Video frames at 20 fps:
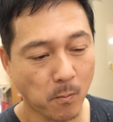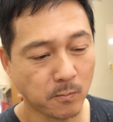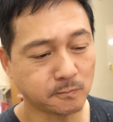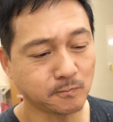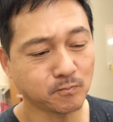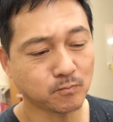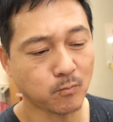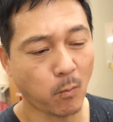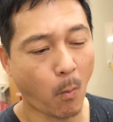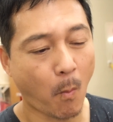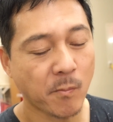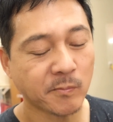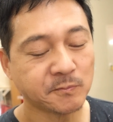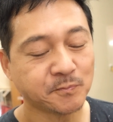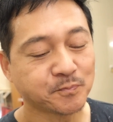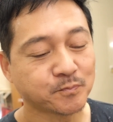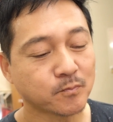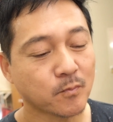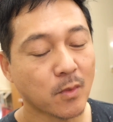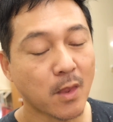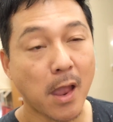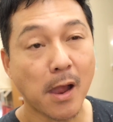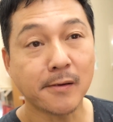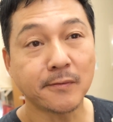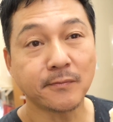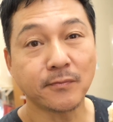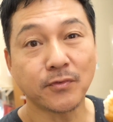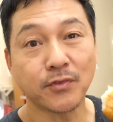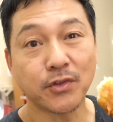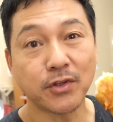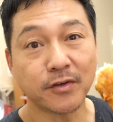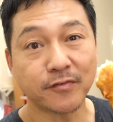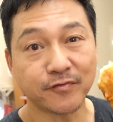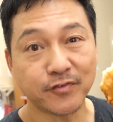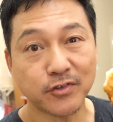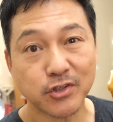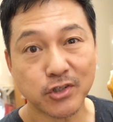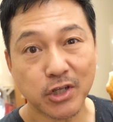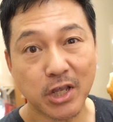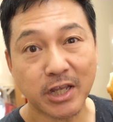Mm. And the
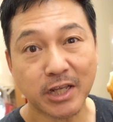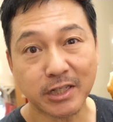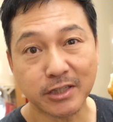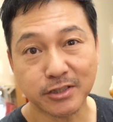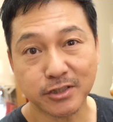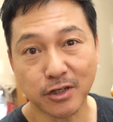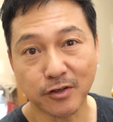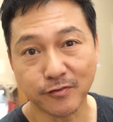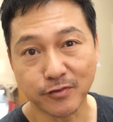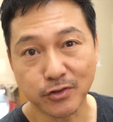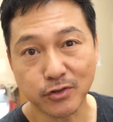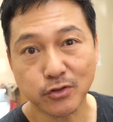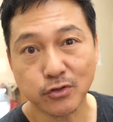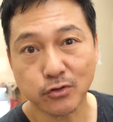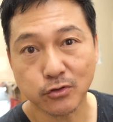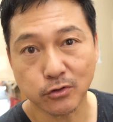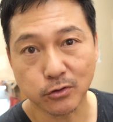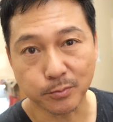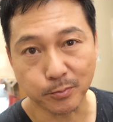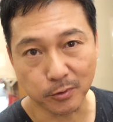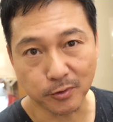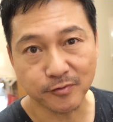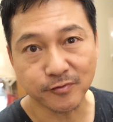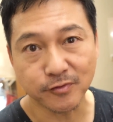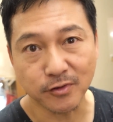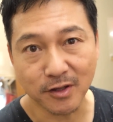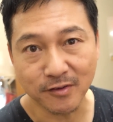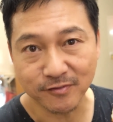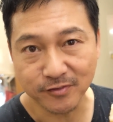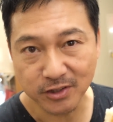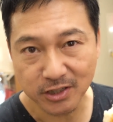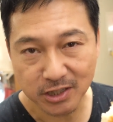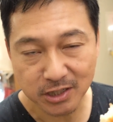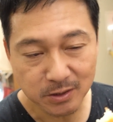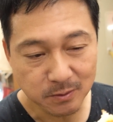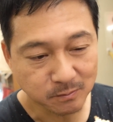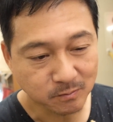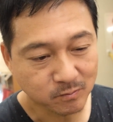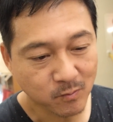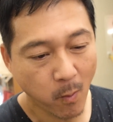fish cake itself is super fluffy.
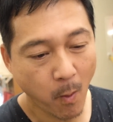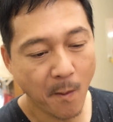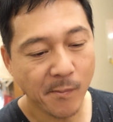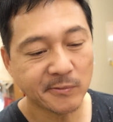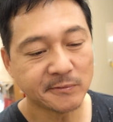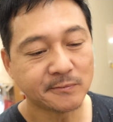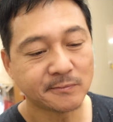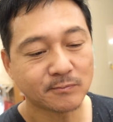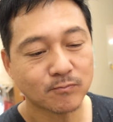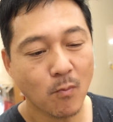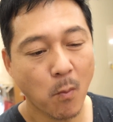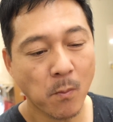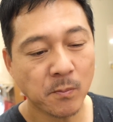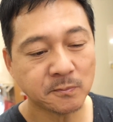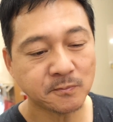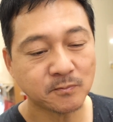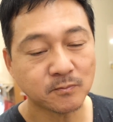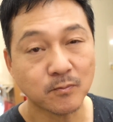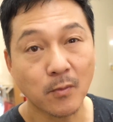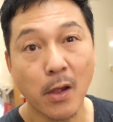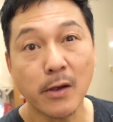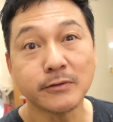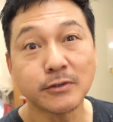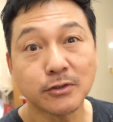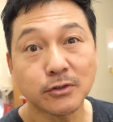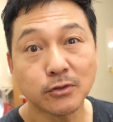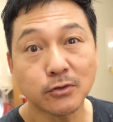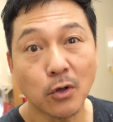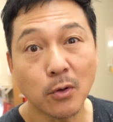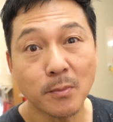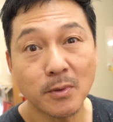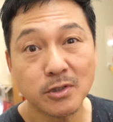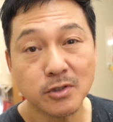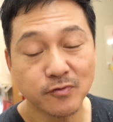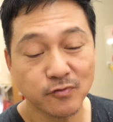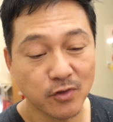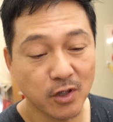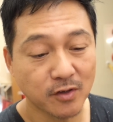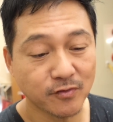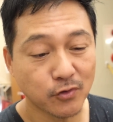Mm, and so much
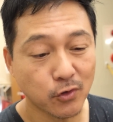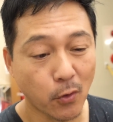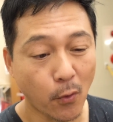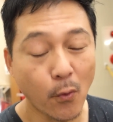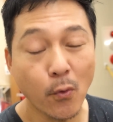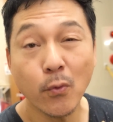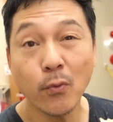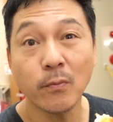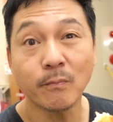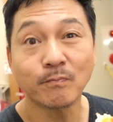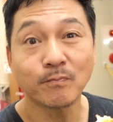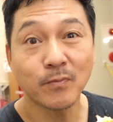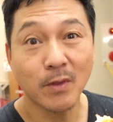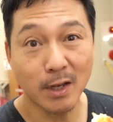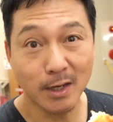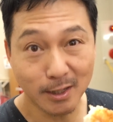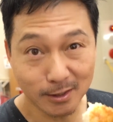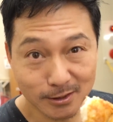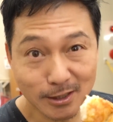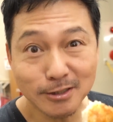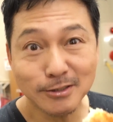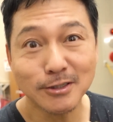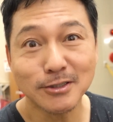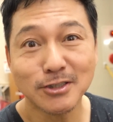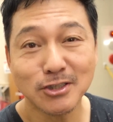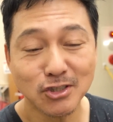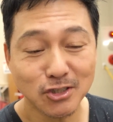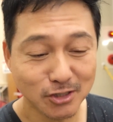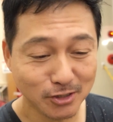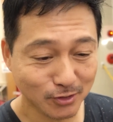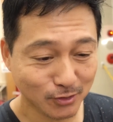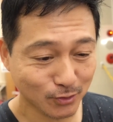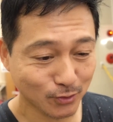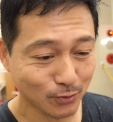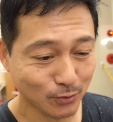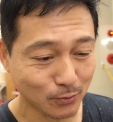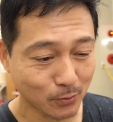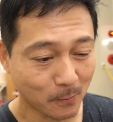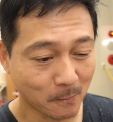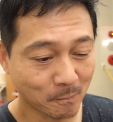flavor. Oh, and I taste the cheese
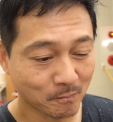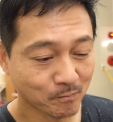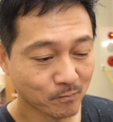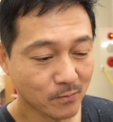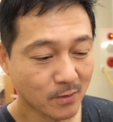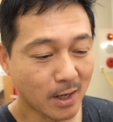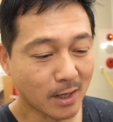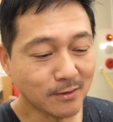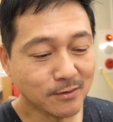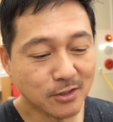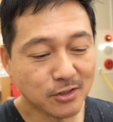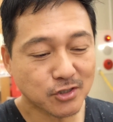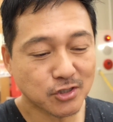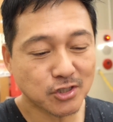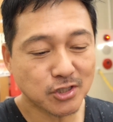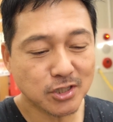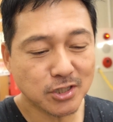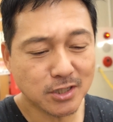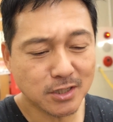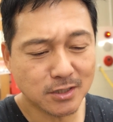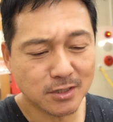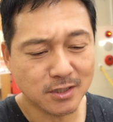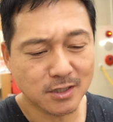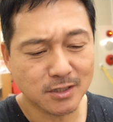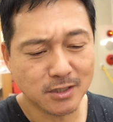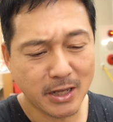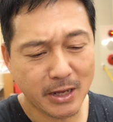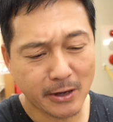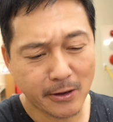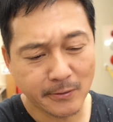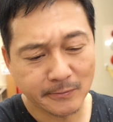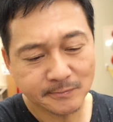too. I think the cheese is like